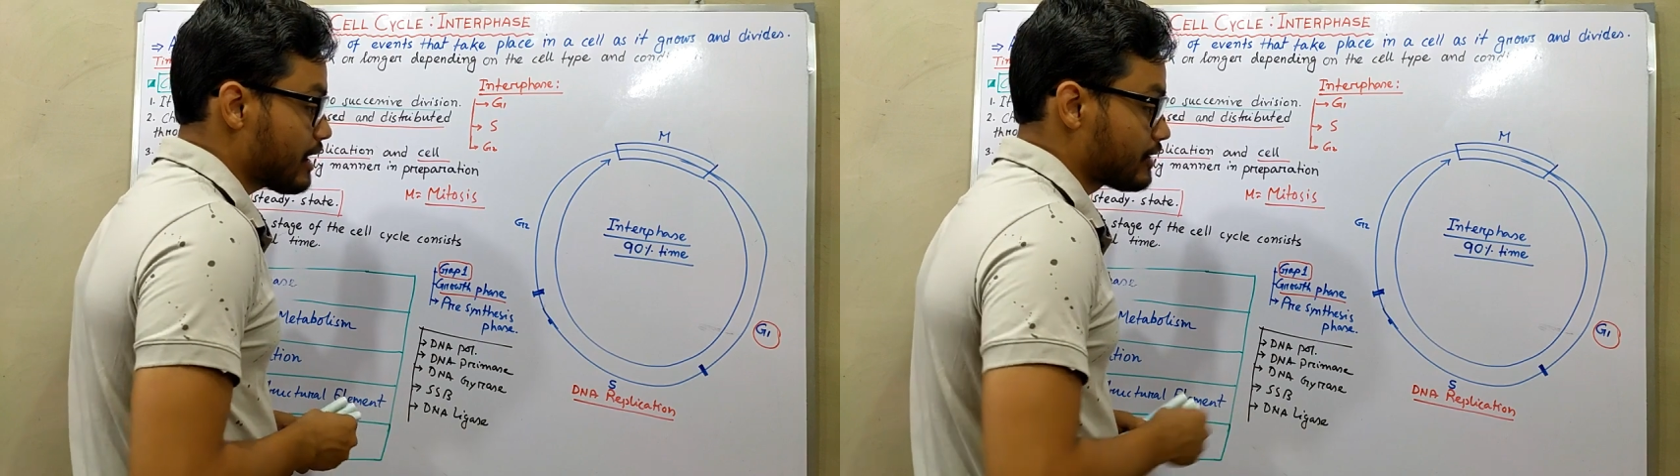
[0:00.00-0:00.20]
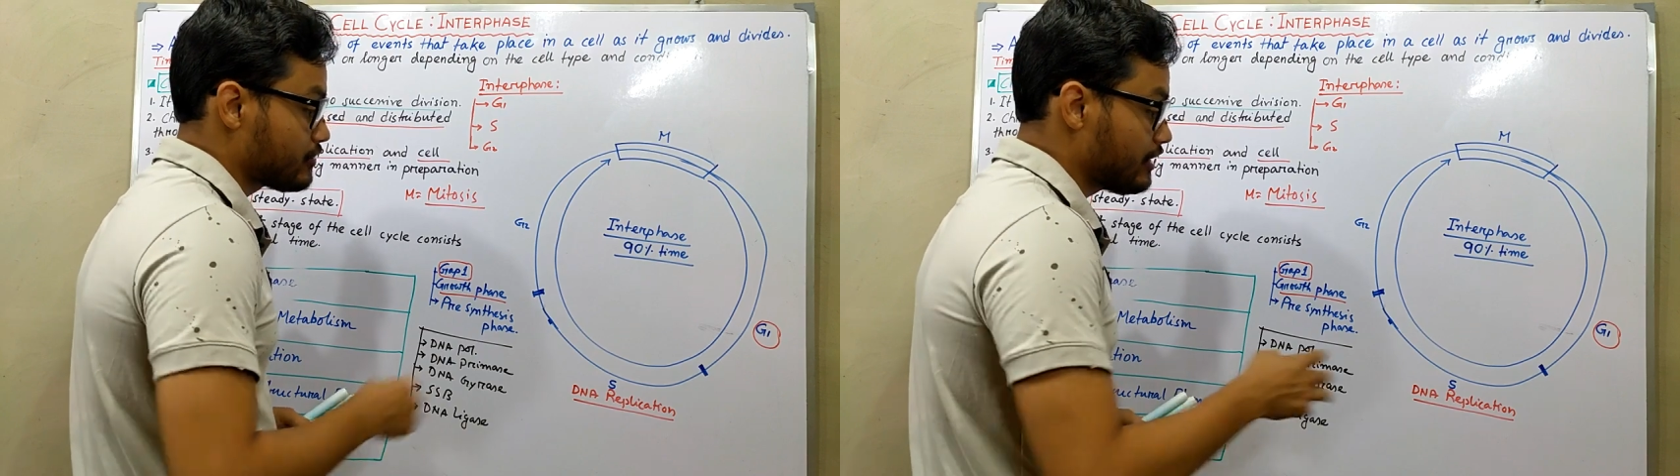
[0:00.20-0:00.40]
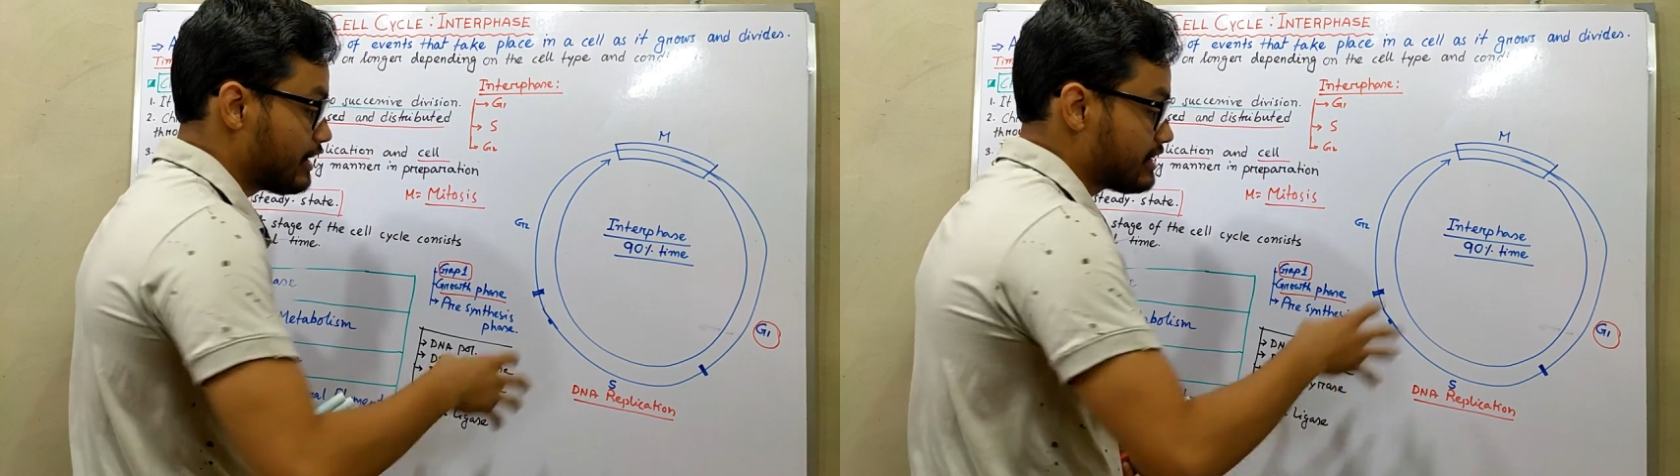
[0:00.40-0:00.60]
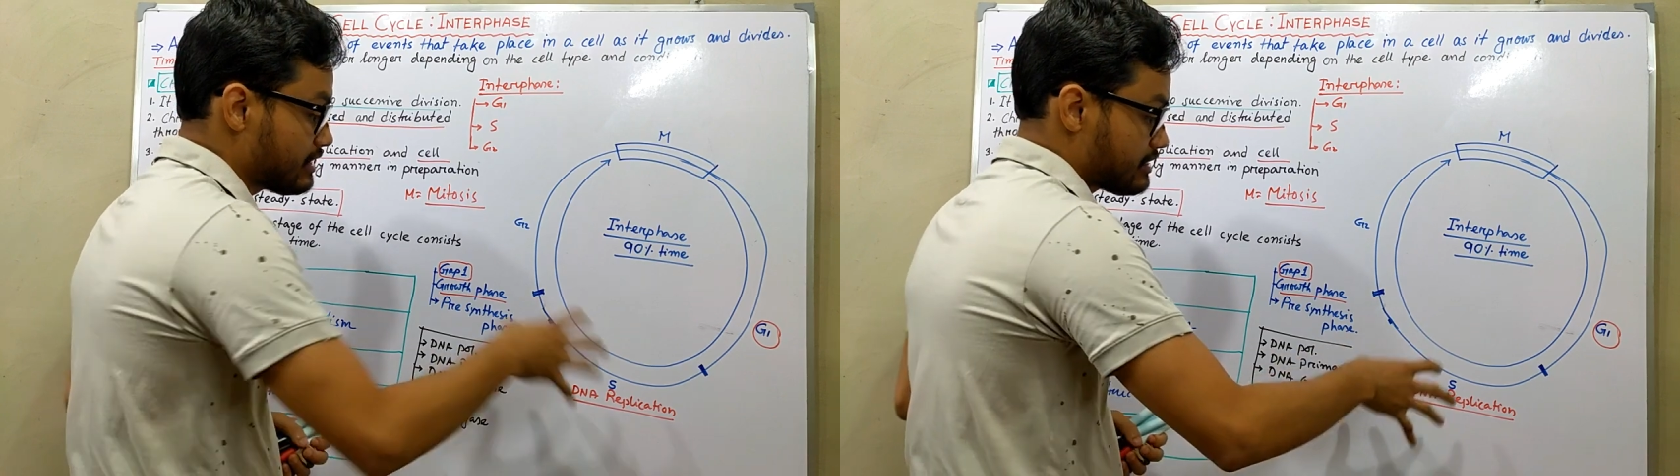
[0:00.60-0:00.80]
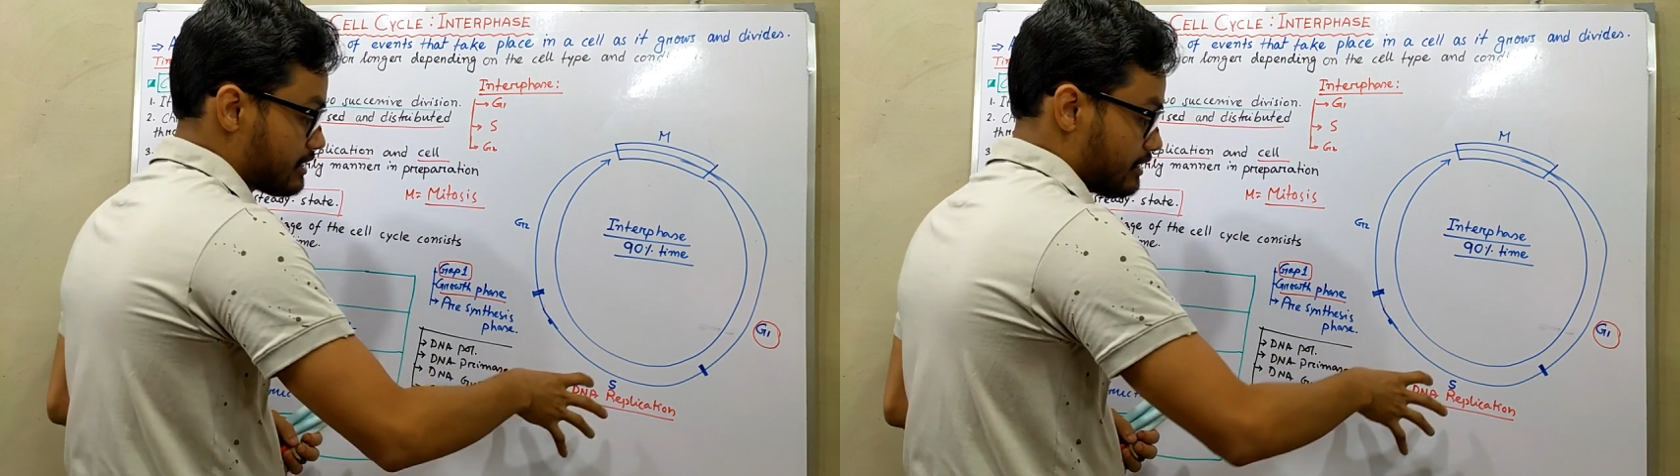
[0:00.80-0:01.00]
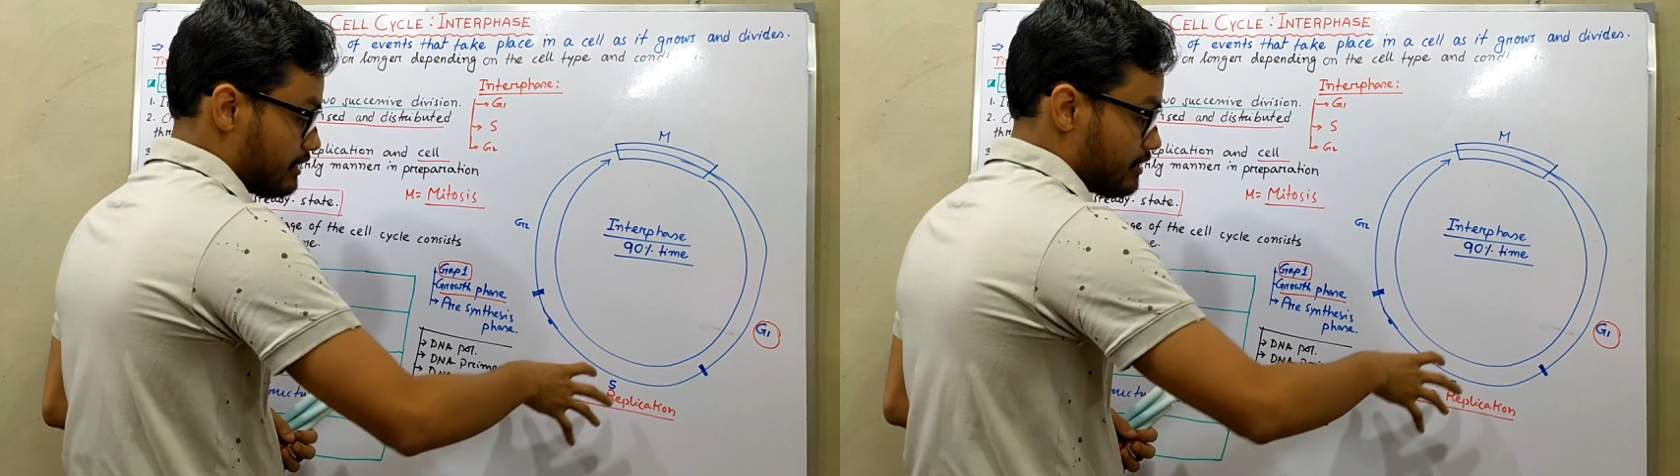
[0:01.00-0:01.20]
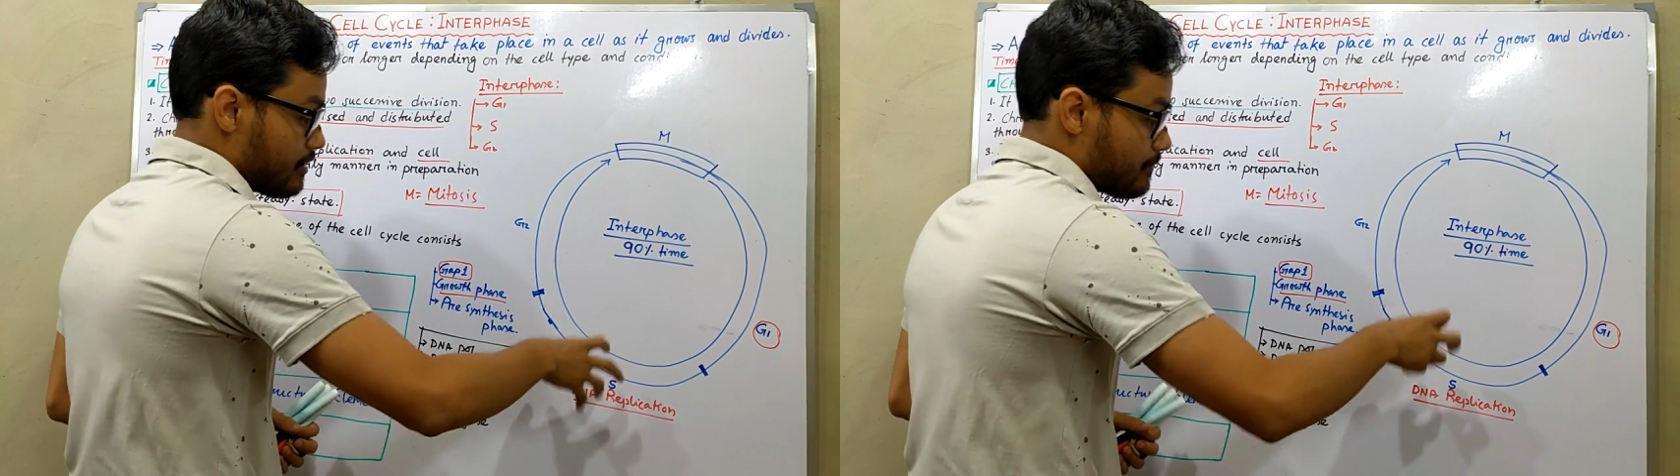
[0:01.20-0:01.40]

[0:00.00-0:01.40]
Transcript: actually necessary